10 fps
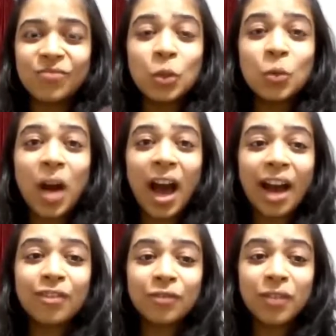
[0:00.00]
you
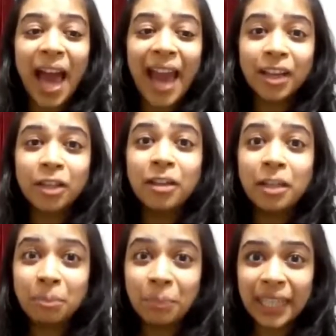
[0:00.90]
have
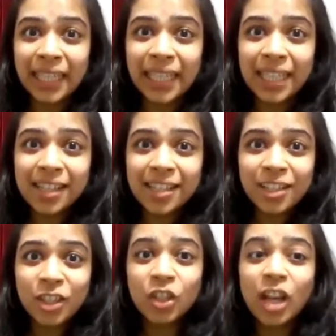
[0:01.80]
angered me,
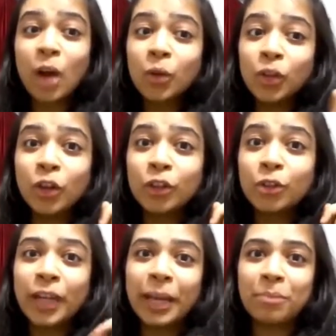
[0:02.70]
so now you're going to
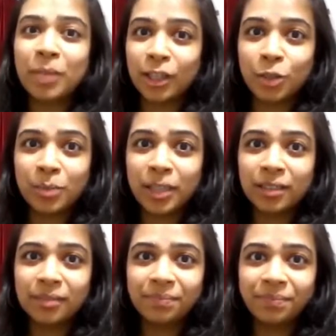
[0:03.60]
get punishment.
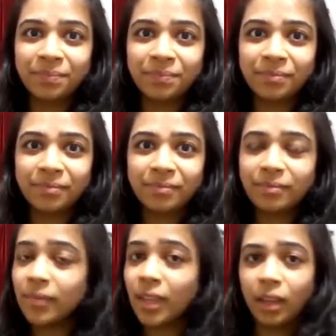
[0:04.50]

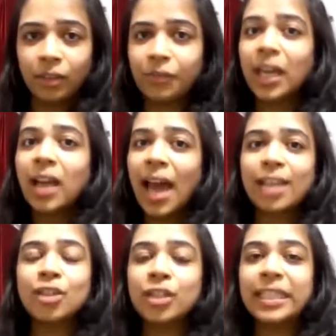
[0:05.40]
We are
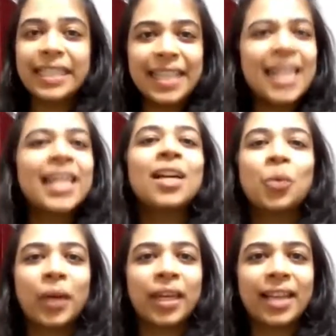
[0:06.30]
actually taking
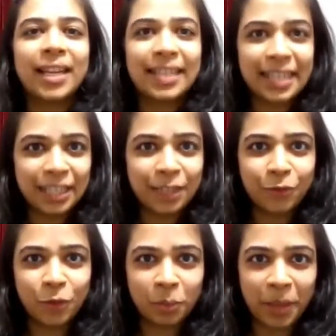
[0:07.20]
away that lesson
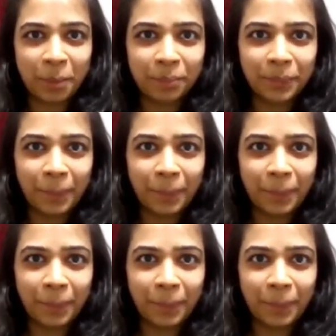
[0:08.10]
from them.